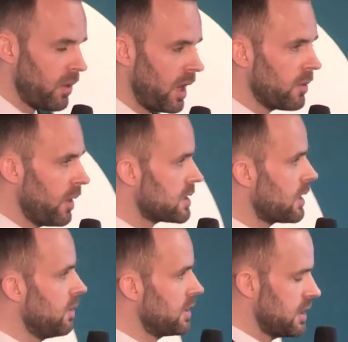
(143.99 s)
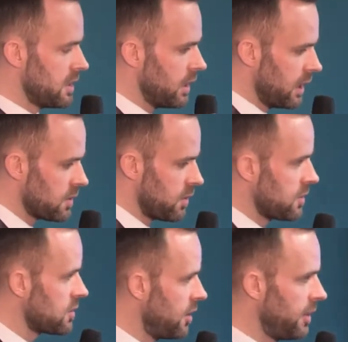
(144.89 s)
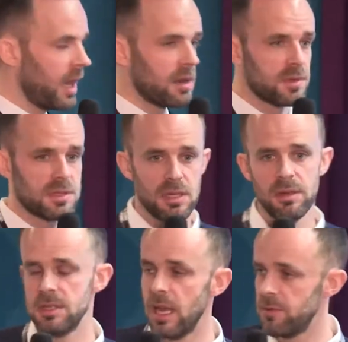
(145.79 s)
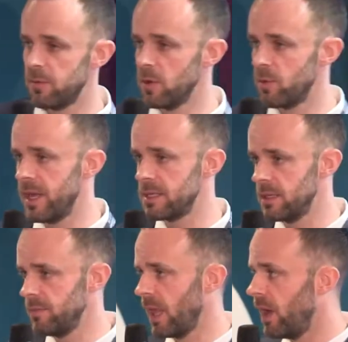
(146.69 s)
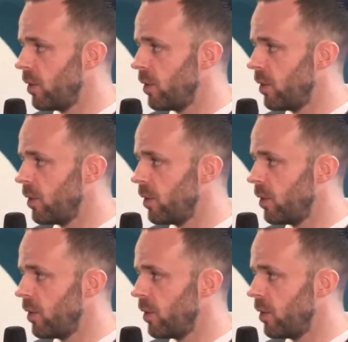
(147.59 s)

Where we want to go this year is we're just coming out of a Series A fundraising,